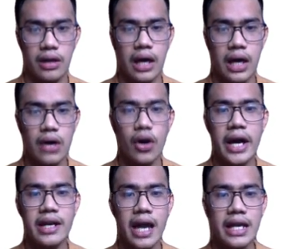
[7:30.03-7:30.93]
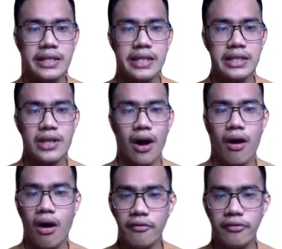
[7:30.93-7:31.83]
okay, or analysis
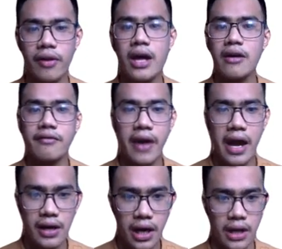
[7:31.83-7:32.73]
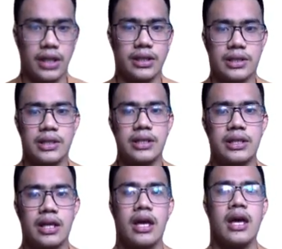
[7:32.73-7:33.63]
of variance.